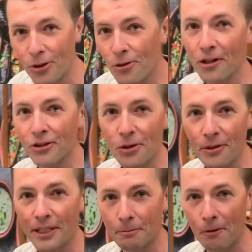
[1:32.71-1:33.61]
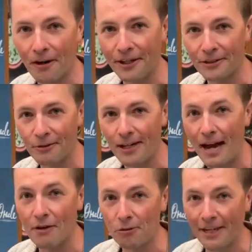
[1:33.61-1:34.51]
Do not do these products, all right?
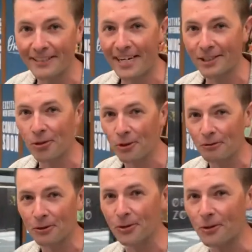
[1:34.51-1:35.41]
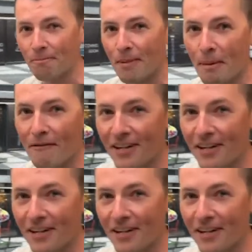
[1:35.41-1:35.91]
Have a great day. Talk to you real soon. Bye-bye for